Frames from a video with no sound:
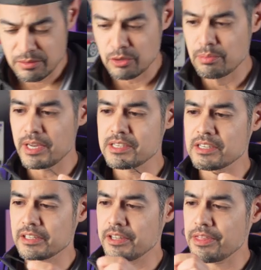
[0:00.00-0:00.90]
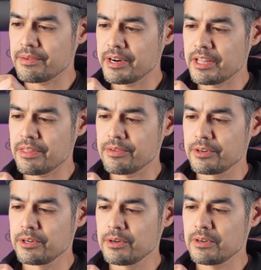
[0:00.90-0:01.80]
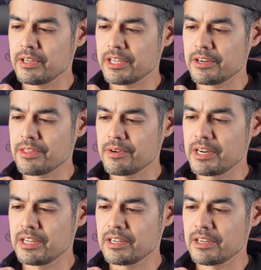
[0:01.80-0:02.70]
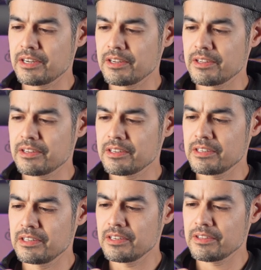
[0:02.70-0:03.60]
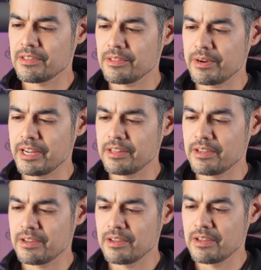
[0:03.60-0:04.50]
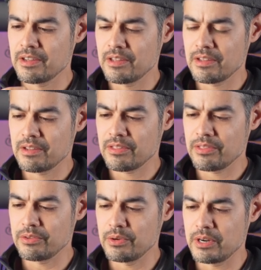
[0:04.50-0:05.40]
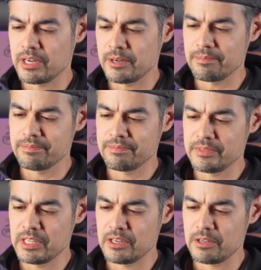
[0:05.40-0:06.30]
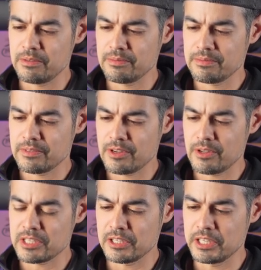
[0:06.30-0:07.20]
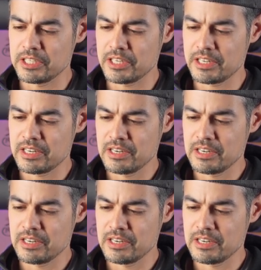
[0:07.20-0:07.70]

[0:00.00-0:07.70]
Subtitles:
You basically thread it through like you're threading a thread through a needle, although it's a little easier.